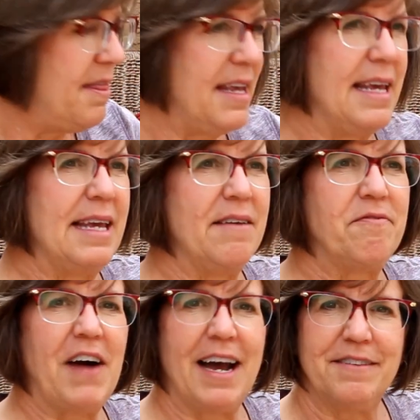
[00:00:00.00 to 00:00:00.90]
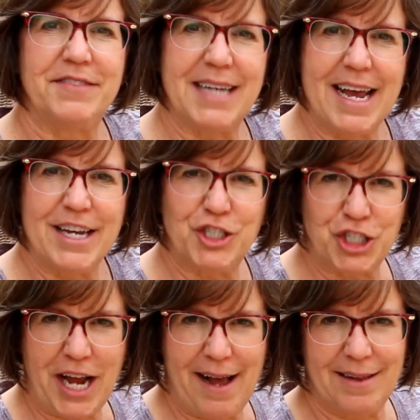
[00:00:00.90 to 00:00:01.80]
the 5-day
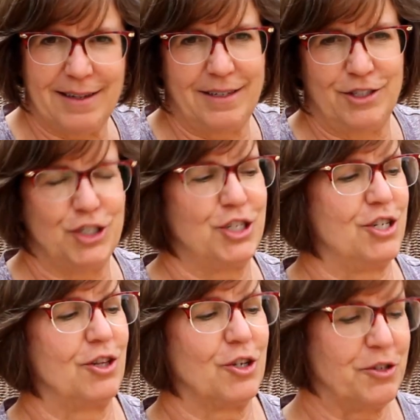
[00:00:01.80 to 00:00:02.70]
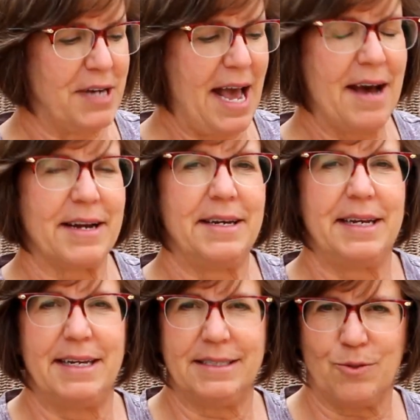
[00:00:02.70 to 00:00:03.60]
challenge to learn how to
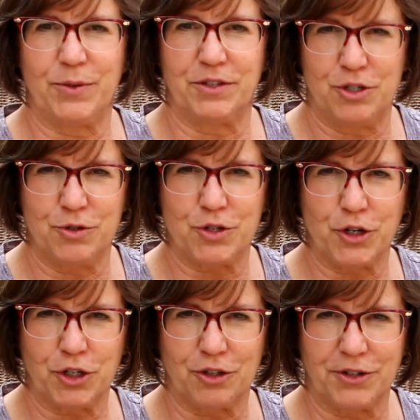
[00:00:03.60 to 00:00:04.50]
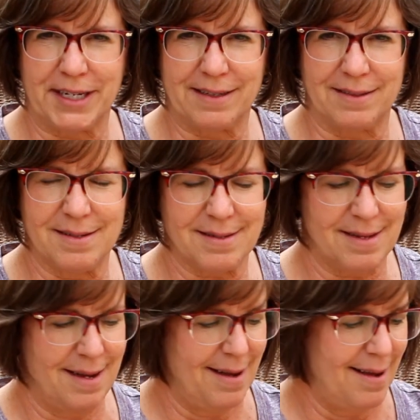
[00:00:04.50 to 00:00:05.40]
knit with two circular needles,